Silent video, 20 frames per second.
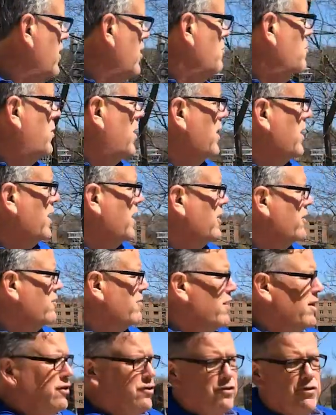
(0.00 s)
completely
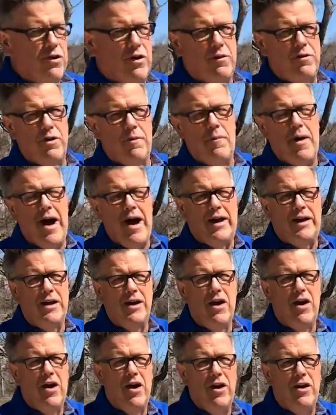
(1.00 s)
transformed the
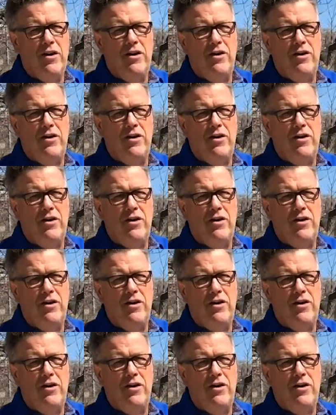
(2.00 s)
backyard,